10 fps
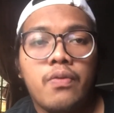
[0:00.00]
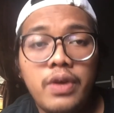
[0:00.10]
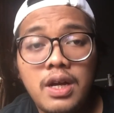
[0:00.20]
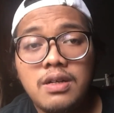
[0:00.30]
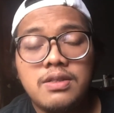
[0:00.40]

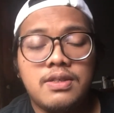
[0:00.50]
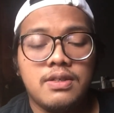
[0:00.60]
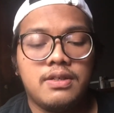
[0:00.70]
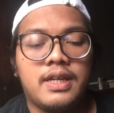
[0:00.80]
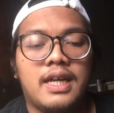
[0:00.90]
We
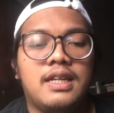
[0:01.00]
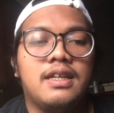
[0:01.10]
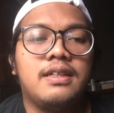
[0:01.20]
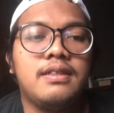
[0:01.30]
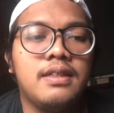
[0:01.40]
also can
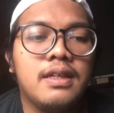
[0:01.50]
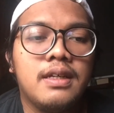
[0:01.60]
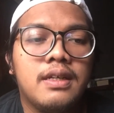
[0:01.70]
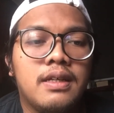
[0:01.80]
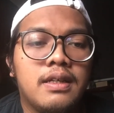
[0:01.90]
learn
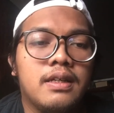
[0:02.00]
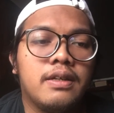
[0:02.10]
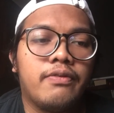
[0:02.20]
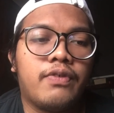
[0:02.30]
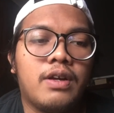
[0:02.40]

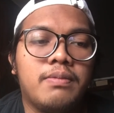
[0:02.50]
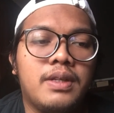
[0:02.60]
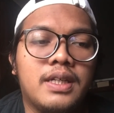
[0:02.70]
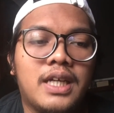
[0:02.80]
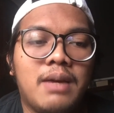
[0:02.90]

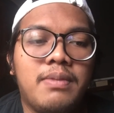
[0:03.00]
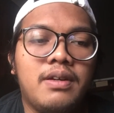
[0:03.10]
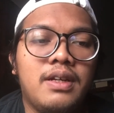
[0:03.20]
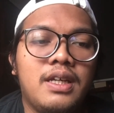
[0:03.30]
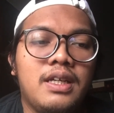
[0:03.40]
from the
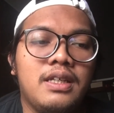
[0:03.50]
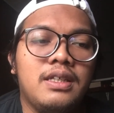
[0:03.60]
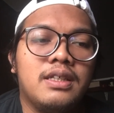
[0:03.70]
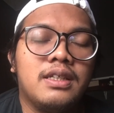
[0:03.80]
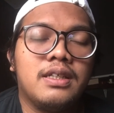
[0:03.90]
Cadbury
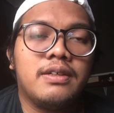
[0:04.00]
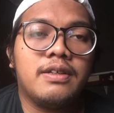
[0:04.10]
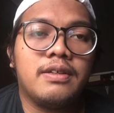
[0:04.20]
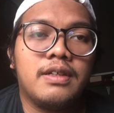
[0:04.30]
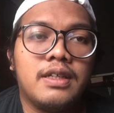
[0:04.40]

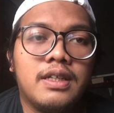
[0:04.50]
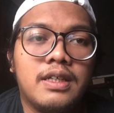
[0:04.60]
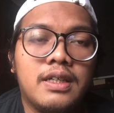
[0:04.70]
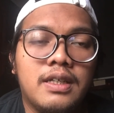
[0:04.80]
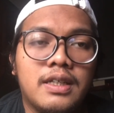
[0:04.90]

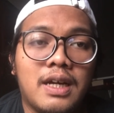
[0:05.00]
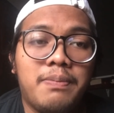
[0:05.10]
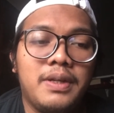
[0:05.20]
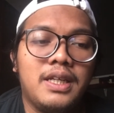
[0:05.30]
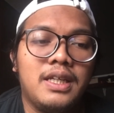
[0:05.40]

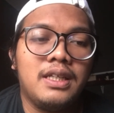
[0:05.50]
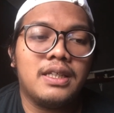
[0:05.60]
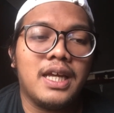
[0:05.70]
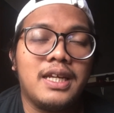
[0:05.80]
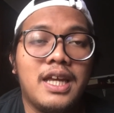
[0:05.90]
company
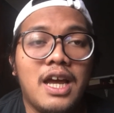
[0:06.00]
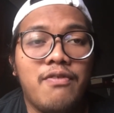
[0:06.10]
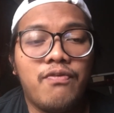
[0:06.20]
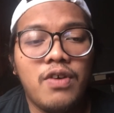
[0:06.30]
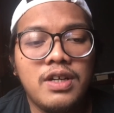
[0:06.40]
that they are
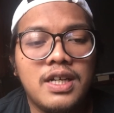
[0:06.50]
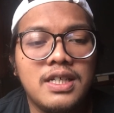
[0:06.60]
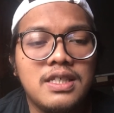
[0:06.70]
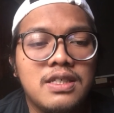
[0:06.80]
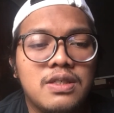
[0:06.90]

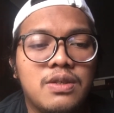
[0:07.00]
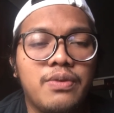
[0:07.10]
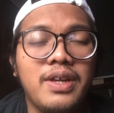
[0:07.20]
focused to